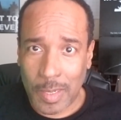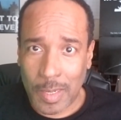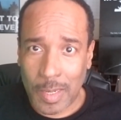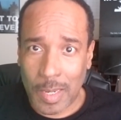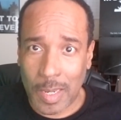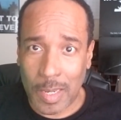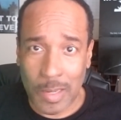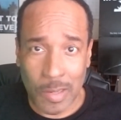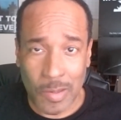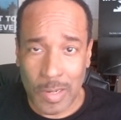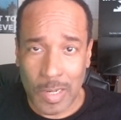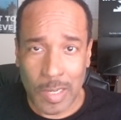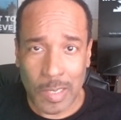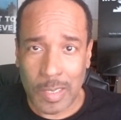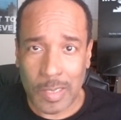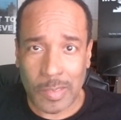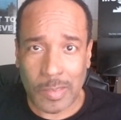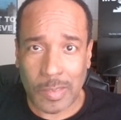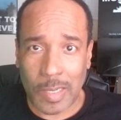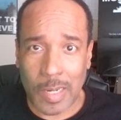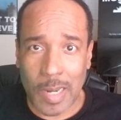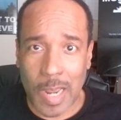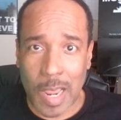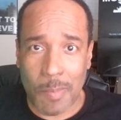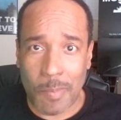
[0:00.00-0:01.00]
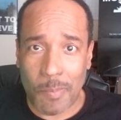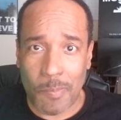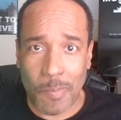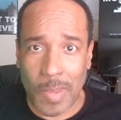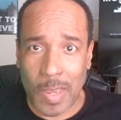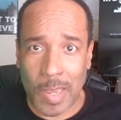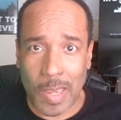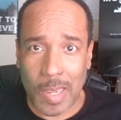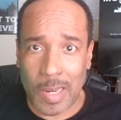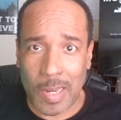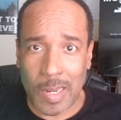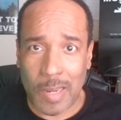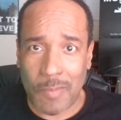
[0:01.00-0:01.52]
And you didn't listen, and,
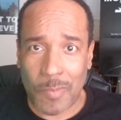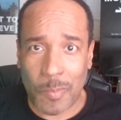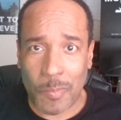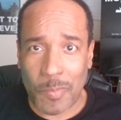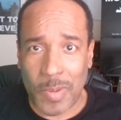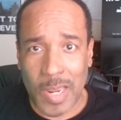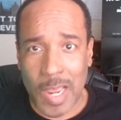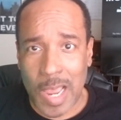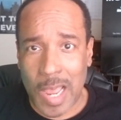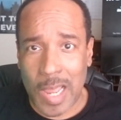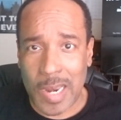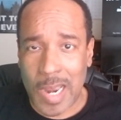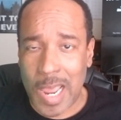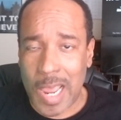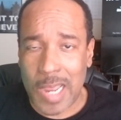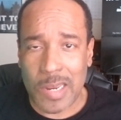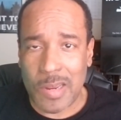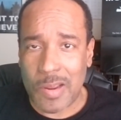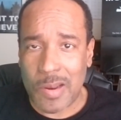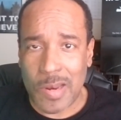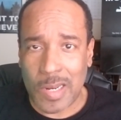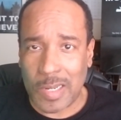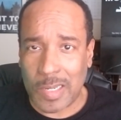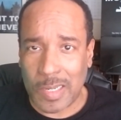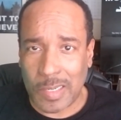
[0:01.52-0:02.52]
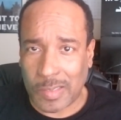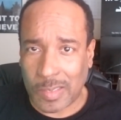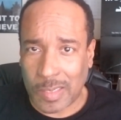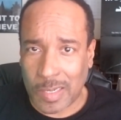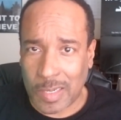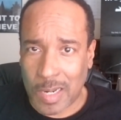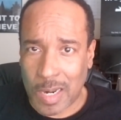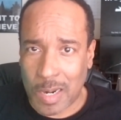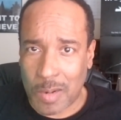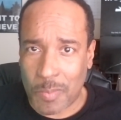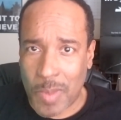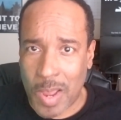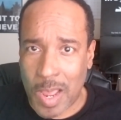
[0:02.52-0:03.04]
and even beyond that, you didn't listen
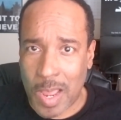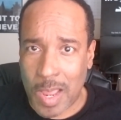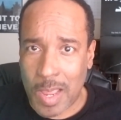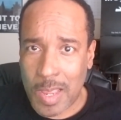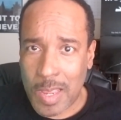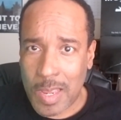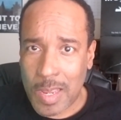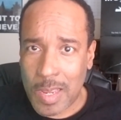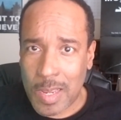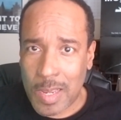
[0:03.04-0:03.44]
to none of my